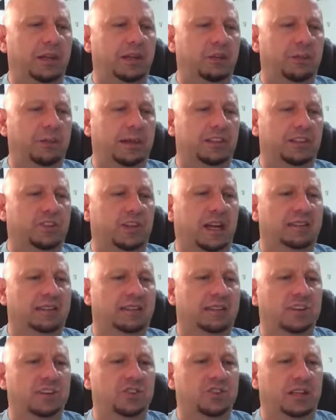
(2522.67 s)
mentioned
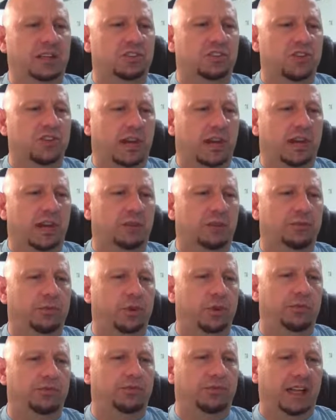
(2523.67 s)
addiction and jail
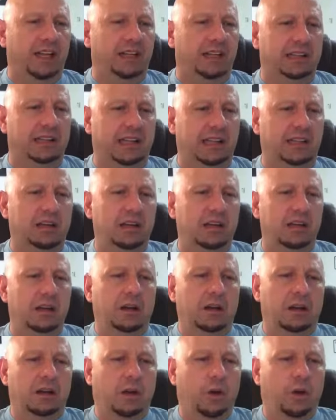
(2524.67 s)
for a felony
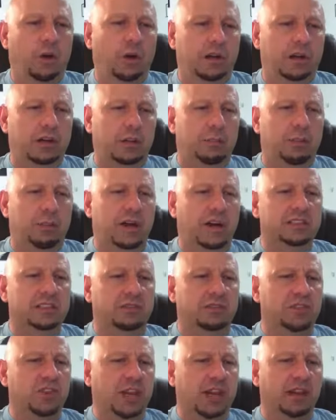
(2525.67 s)
or
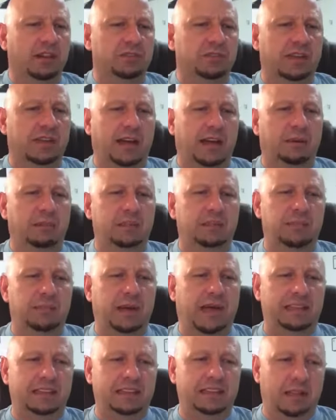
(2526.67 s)
compulsive jail time is
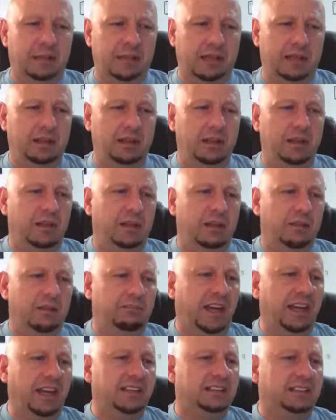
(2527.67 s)
my limit.
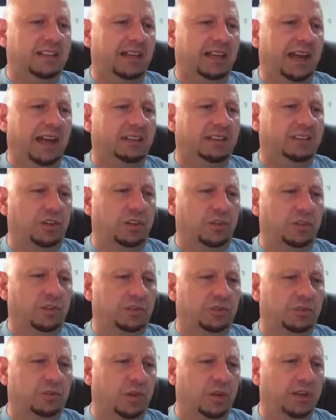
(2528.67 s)
Face
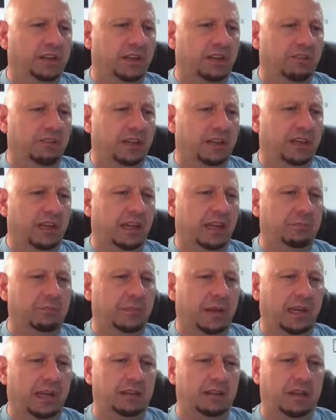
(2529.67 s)
tattoos wouldn't even get
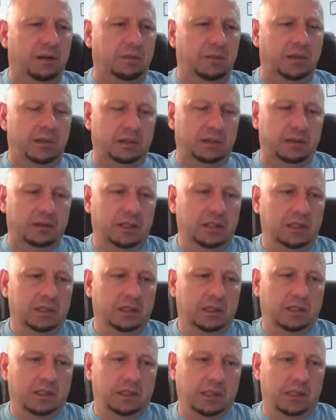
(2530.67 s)
my number.
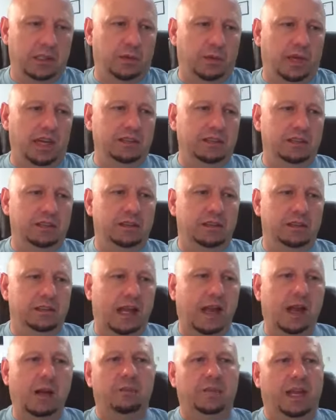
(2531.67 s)
You know what?
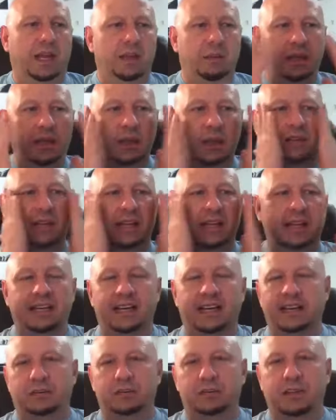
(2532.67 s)
I'm, Amy, I'm glad
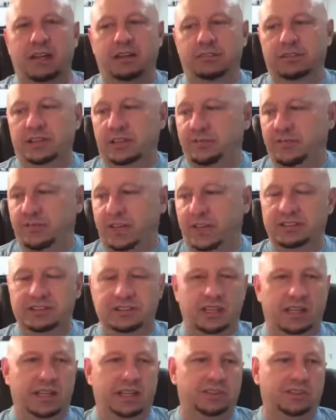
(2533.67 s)
I don't have any face
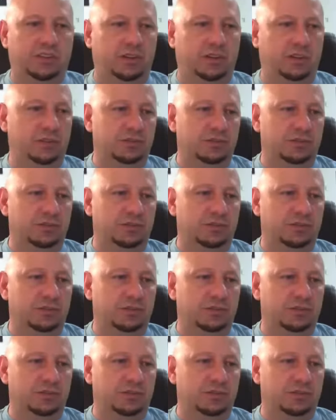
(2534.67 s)
tattoos.